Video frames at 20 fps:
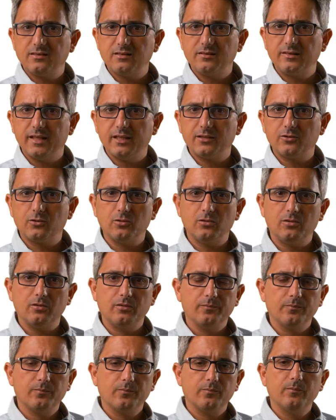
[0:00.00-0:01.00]

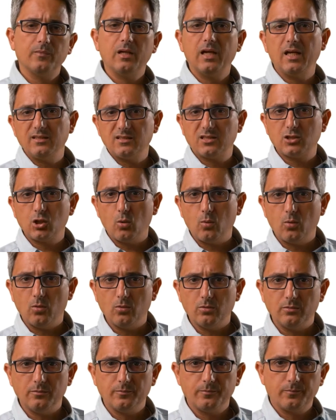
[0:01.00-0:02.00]
detector, and so
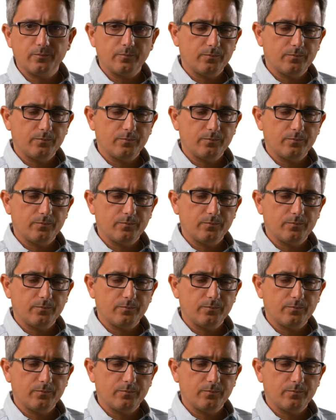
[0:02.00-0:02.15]
on.